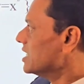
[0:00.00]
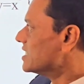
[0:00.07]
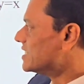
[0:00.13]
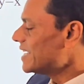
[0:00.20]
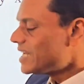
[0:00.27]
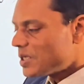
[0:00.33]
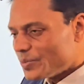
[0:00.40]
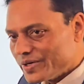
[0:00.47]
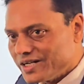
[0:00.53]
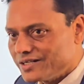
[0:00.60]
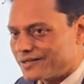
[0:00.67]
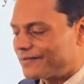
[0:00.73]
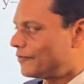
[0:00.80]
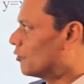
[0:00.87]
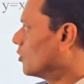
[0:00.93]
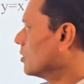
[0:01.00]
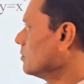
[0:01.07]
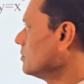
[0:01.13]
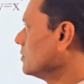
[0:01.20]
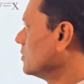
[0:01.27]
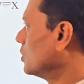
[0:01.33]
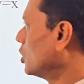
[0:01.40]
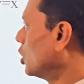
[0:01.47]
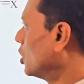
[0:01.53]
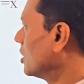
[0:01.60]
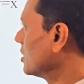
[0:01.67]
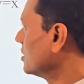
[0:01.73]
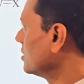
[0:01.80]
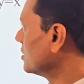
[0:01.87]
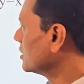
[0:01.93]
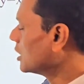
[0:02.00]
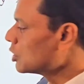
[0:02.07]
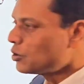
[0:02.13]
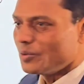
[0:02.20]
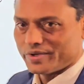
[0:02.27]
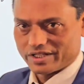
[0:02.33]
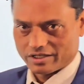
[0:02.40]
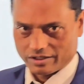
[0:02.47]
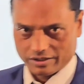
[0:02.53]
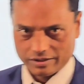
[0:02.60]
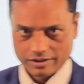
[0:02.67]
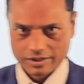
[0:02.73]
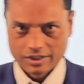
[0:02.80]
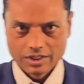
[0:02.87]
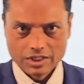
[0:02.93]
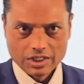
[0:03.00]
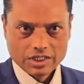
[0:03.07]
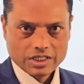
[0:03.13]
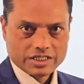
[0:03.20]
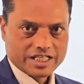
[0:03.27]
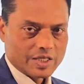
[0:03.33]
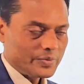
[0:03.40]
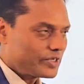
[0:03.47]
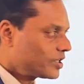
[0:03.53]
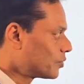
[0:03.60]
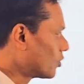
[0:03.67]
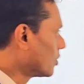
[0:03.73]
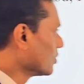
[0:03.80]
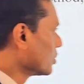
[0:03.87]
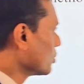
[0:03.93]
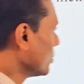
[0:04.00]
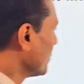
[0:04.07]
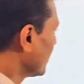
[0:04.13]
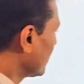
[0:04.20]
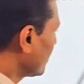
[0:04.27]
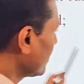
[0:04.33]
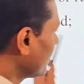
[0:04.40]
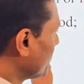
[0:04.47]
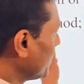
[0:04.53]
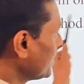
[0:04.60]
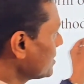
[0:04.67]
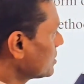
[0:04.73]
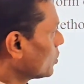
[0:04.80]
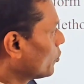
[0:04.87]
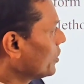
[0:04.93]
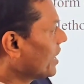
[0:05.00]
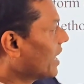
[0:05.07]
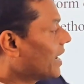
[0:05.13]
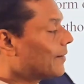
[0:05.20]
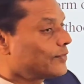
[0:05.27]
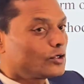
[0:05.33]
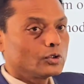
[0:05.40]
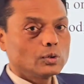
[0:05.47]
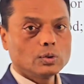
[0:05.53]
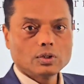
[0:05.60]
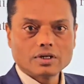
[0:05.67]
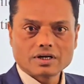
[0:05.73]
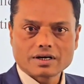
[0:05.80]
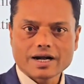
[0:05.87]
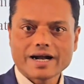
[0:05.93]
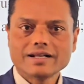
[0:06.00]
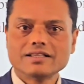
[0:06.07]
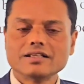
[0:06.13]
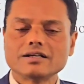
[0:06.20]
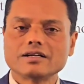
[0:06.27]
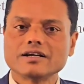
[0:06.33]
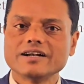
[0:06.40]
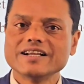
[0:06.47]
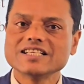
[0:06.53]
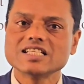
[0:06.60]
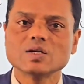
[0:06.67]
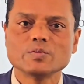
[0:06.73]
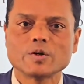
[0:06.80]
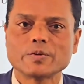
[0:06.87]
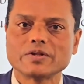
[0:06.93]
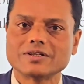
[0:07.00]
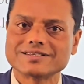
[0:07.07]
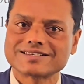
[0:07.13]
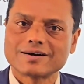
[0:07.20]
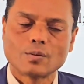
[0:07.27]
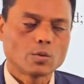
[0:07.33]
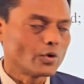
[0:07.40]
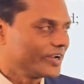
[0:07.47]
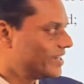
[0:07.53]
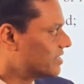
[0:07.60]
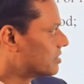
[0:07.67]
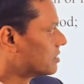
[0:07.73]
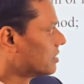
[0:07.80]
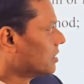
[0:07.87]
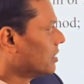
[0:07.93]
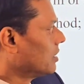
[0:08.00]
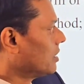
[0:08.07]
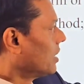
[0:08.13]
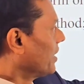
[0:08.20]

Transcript: Set builder form or the rule method. Set builder form, the rule method means we have to write the relation between the components.